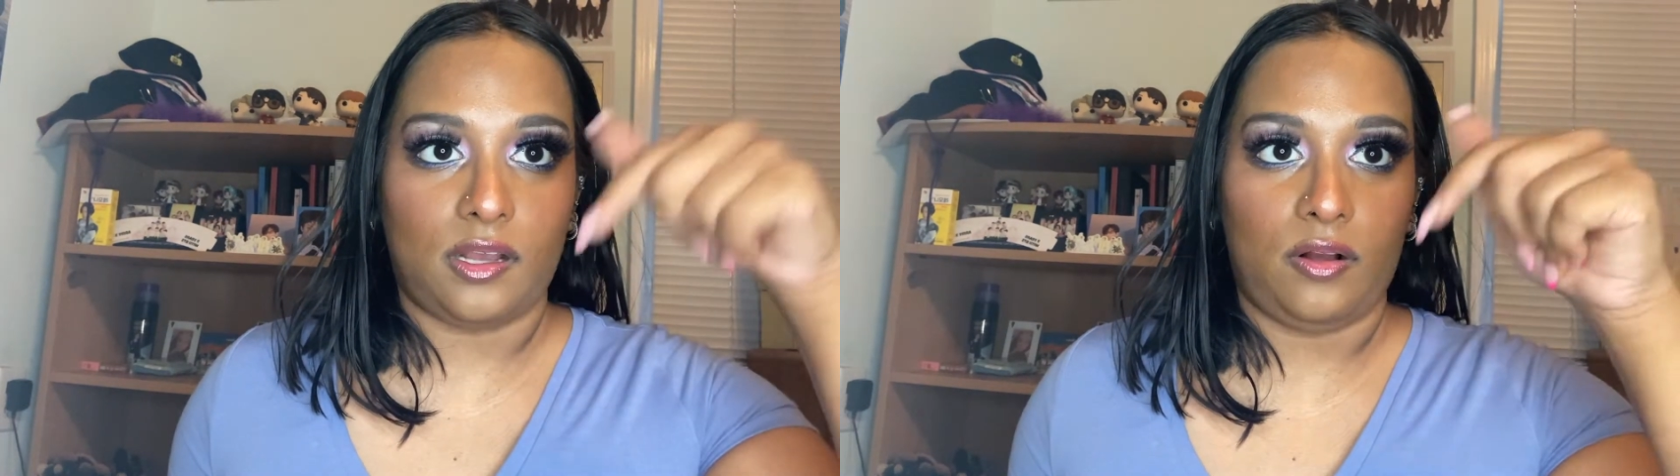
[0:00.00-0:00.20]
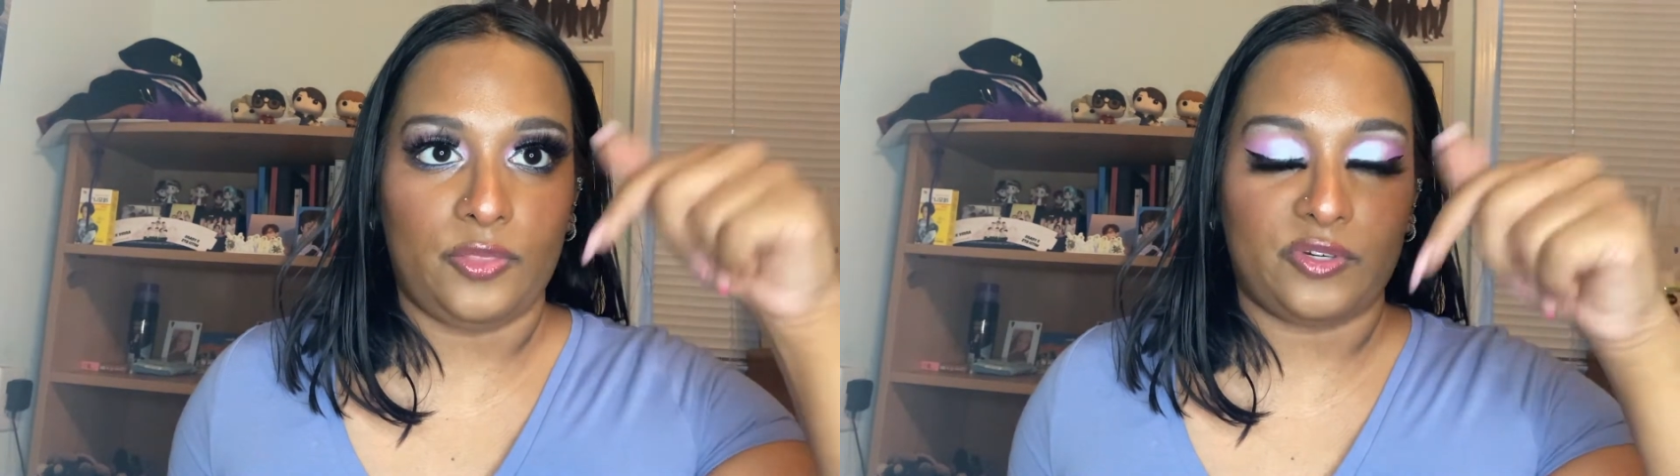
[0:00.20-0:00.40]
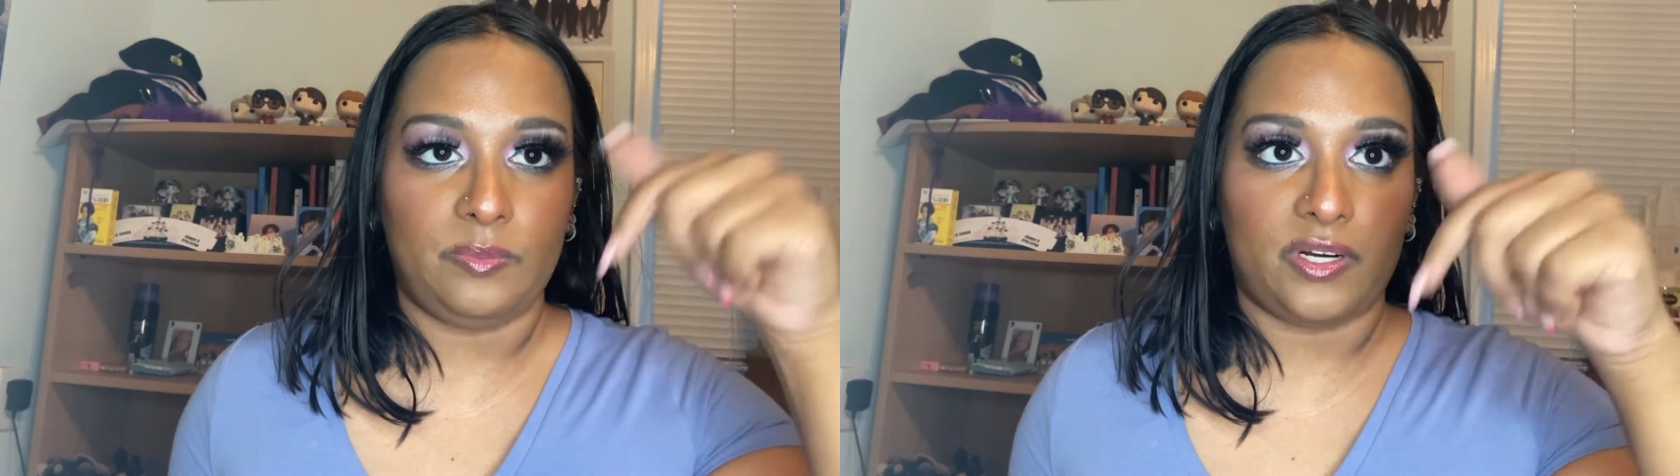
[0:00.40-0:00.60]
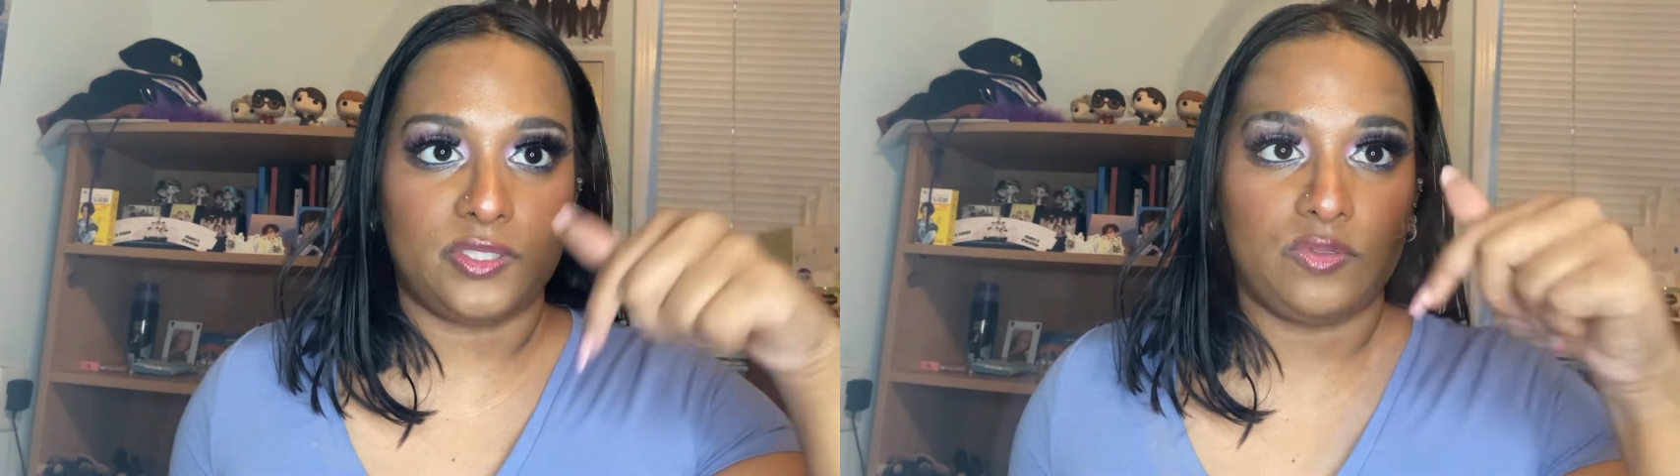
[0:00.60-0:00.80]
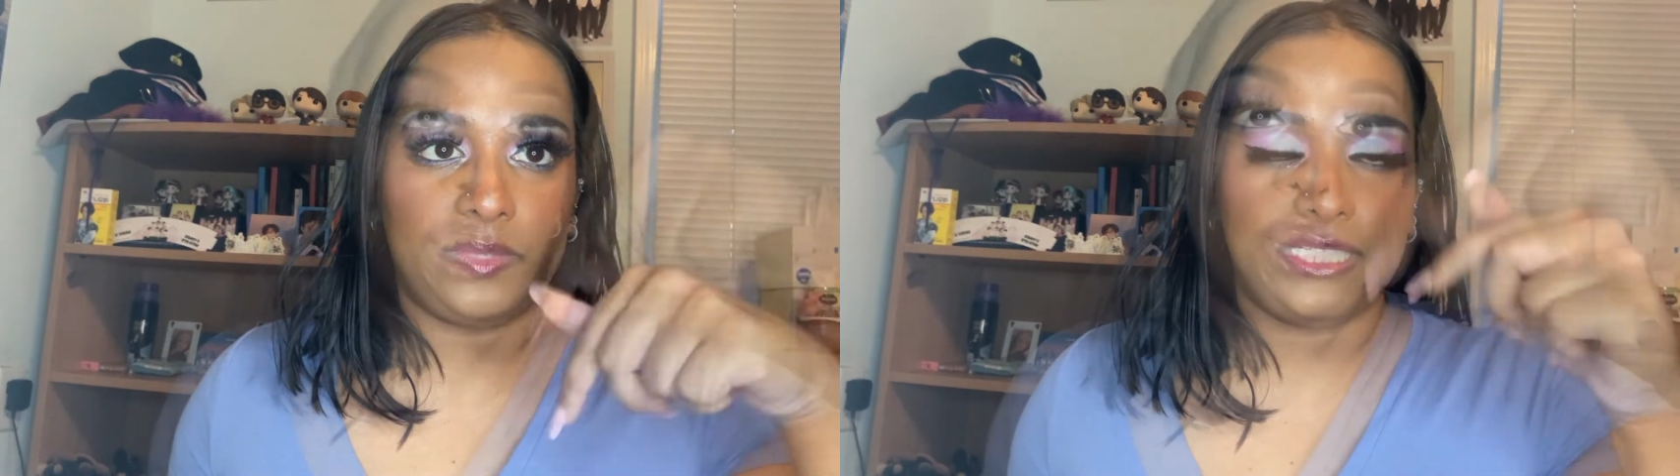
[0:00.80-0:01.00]
All three
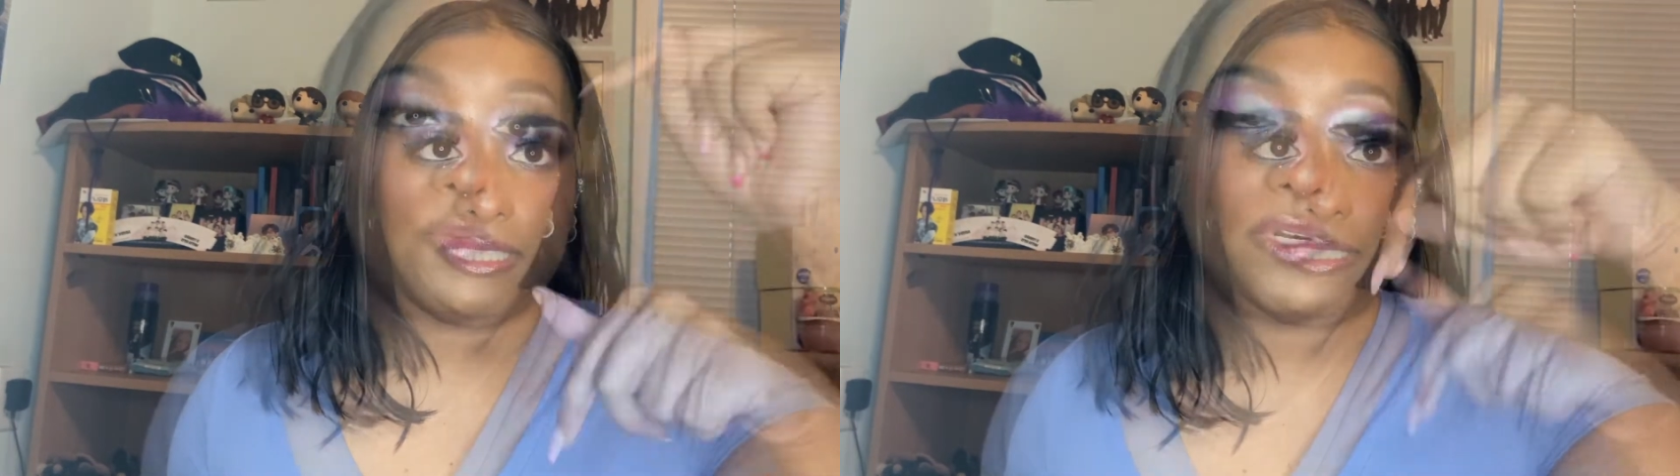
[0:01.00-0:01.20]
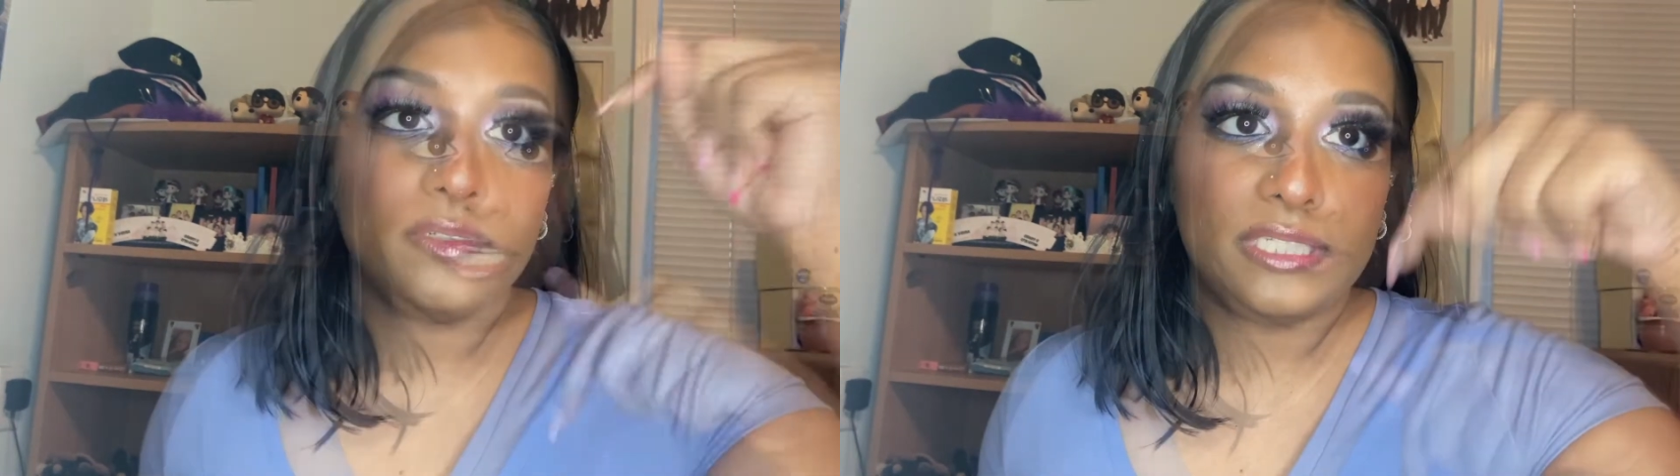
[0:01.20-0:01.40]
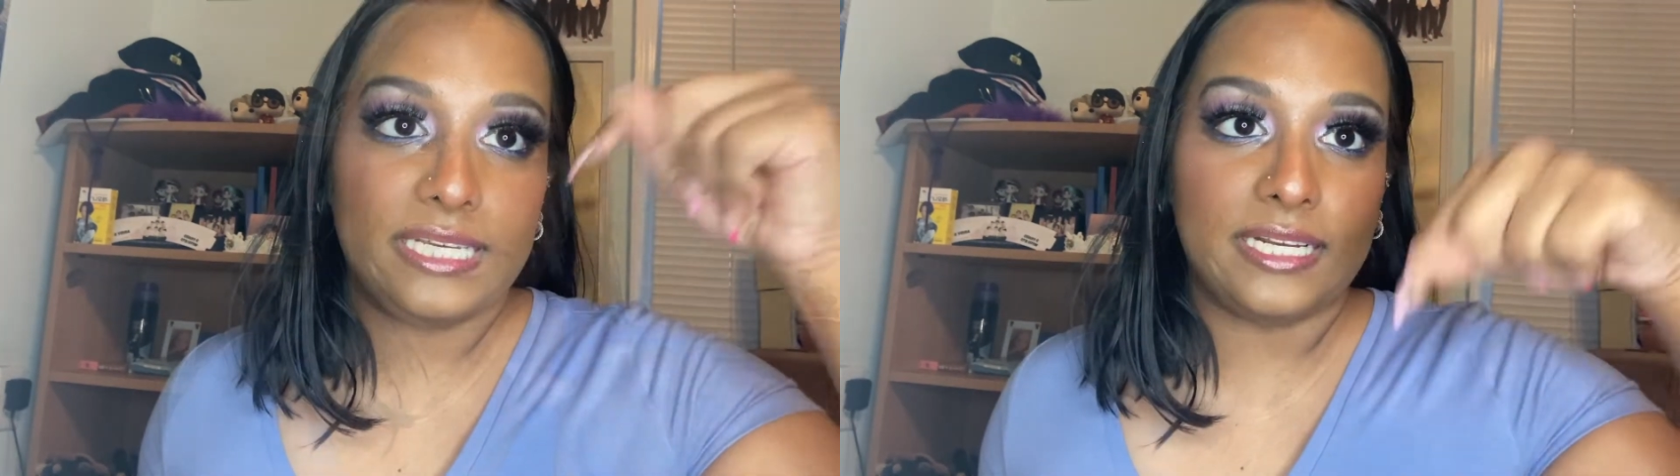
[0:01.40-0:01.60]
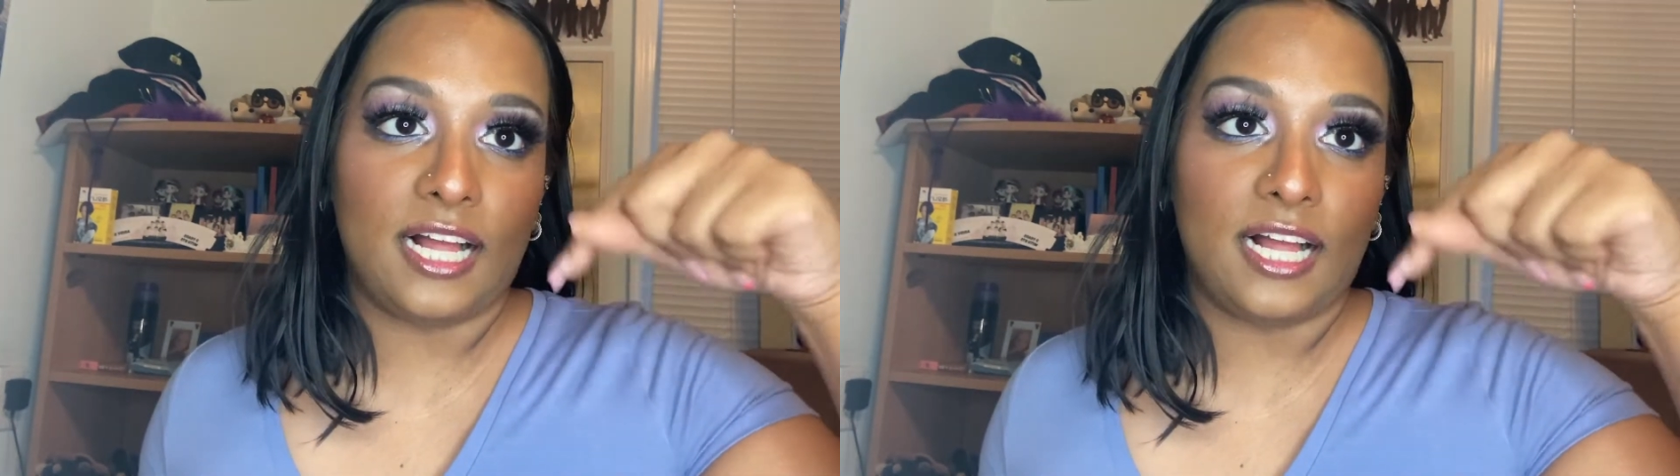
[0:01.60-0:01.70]
parts will be listed. I will link